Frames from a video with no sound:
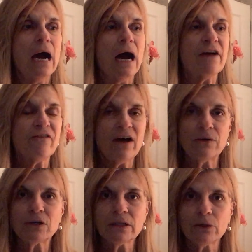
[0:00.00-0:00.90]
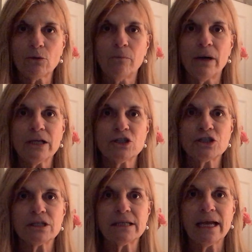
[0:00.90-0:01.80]
I found a little bunch
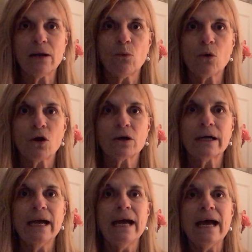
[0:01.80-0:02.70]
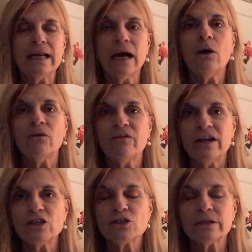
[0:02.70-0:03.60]
today at work, and I'll
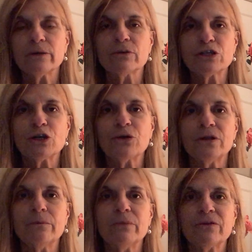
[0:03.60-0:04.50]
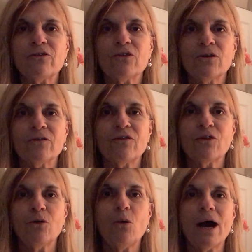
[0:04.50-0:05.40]
eventually return them, but for
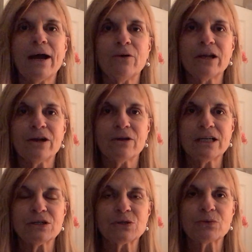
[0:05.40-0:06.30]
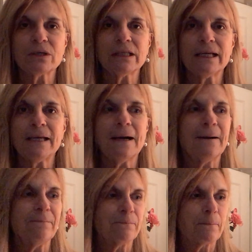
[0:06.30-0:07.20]
a while here I just really
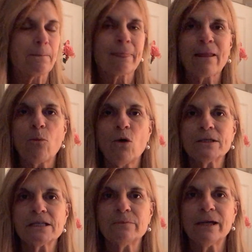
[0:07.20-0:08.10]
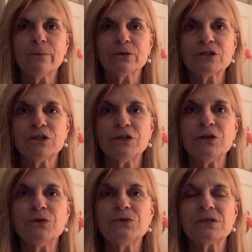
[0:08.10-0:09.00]
want to be able to
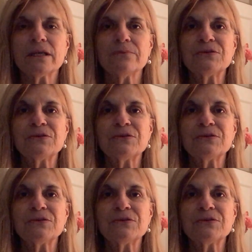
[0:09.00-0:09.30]
use them.